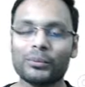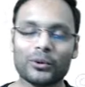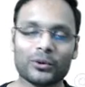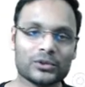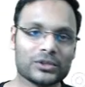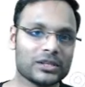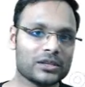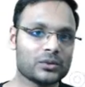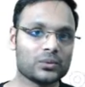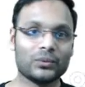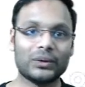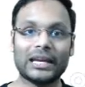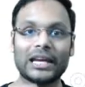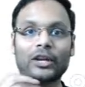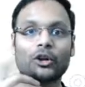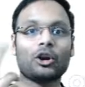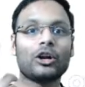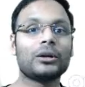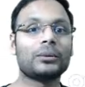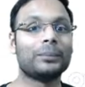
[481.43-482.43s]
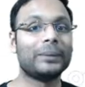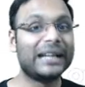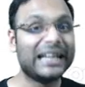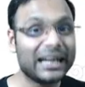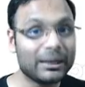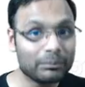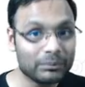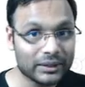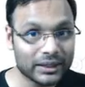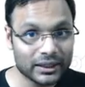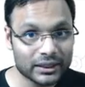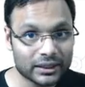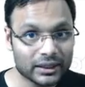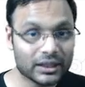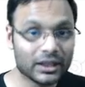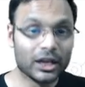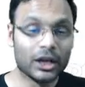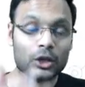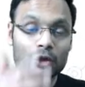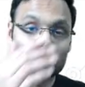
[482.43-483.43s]
process, we cannot preempt it.
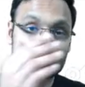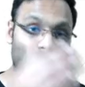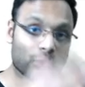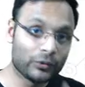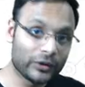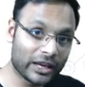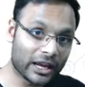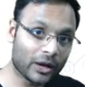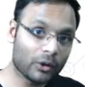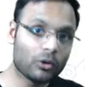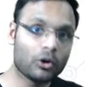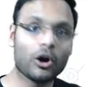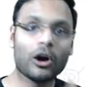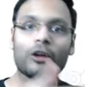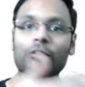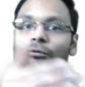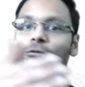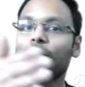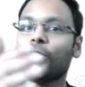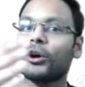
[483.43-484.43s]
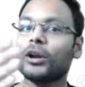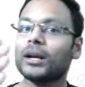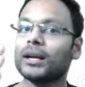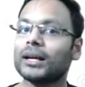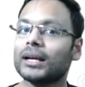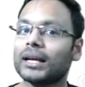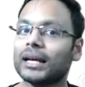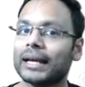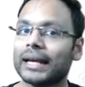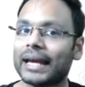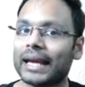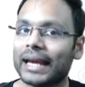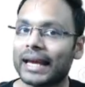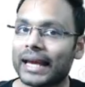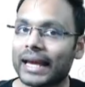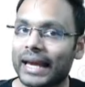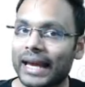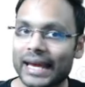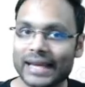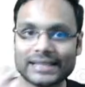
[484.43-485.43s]
So we have gone for
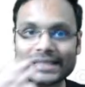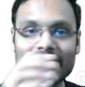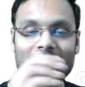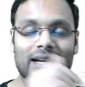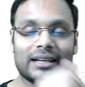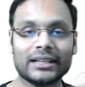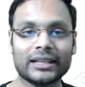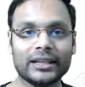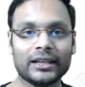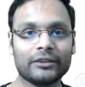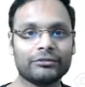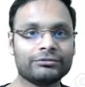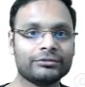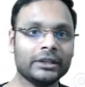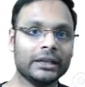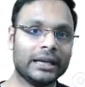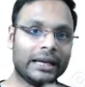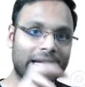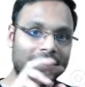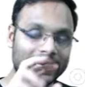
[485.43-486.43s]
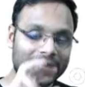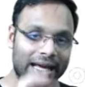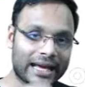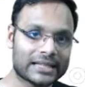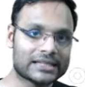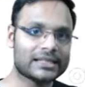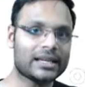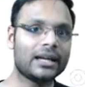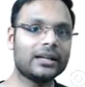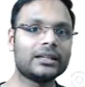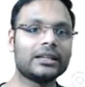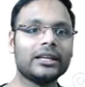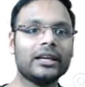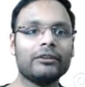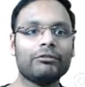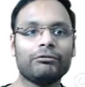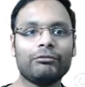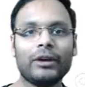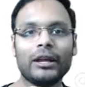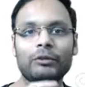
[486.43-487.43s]
SRTF. In
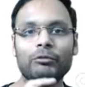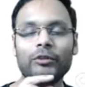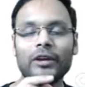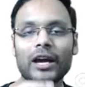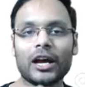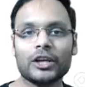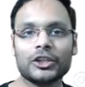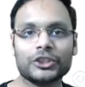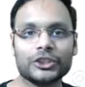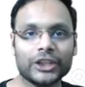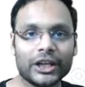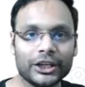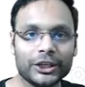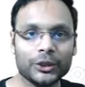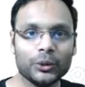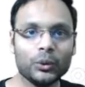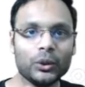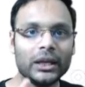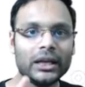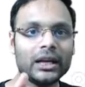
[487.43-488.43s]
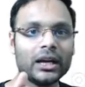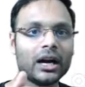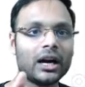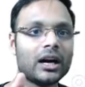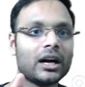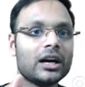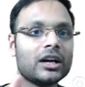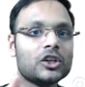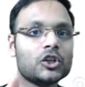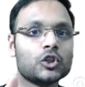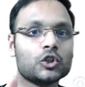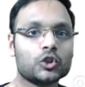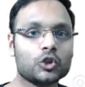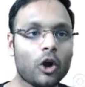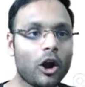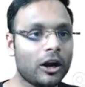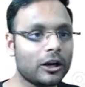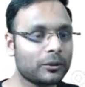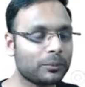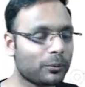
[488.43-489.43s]
SRTF, when we are scheduling a
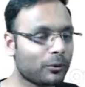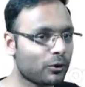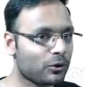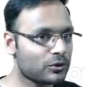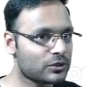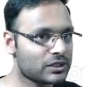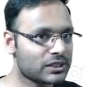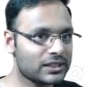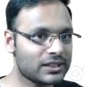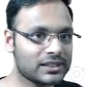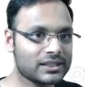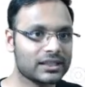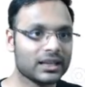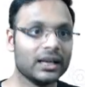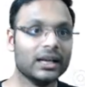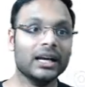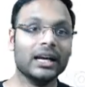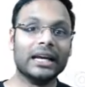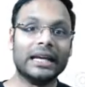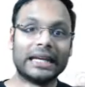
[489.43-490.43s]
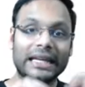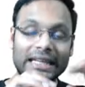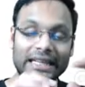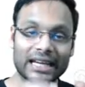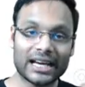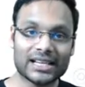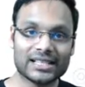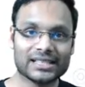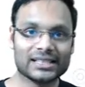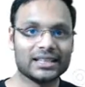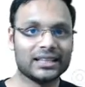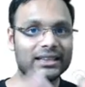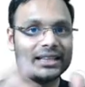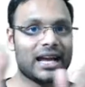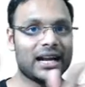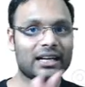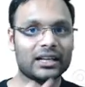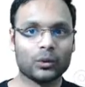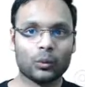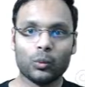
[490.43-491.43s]
short process, yes,
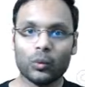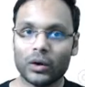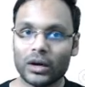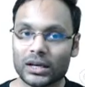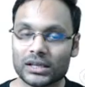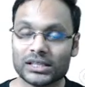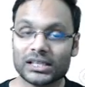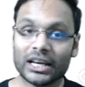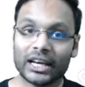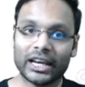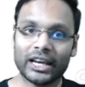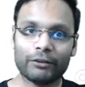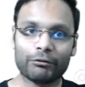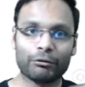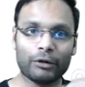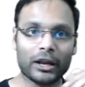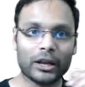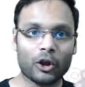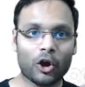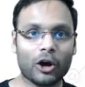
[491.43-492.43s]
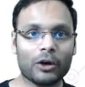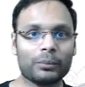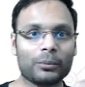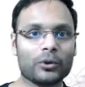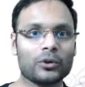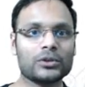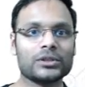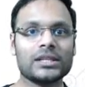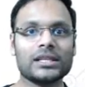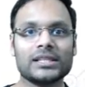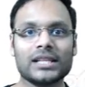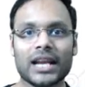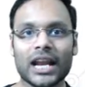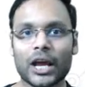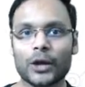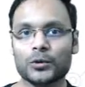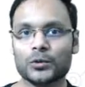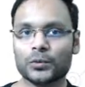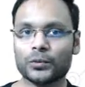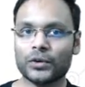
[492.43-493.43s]
that works. If a long process
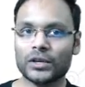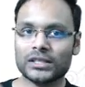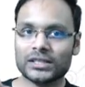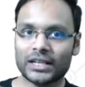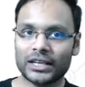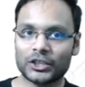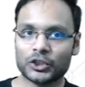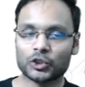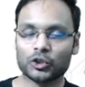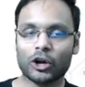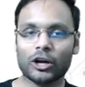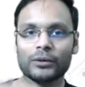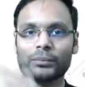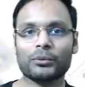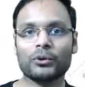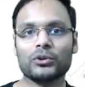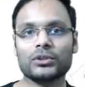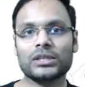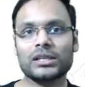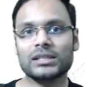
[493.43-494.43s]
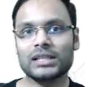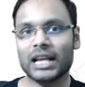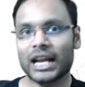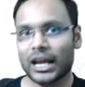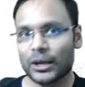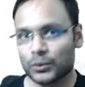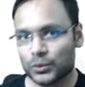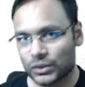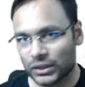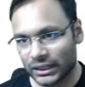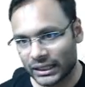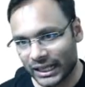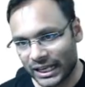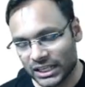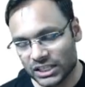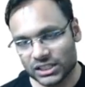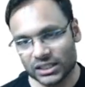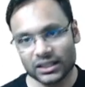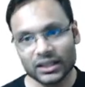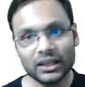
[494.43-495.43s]
arrives first and short process arrives
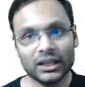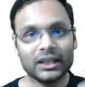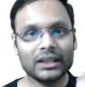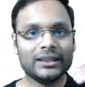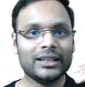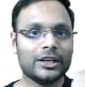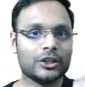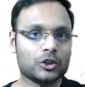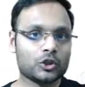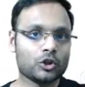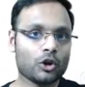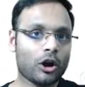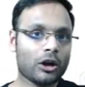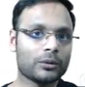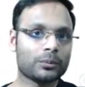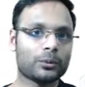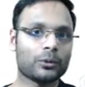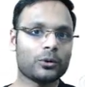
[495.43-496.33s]
later, then short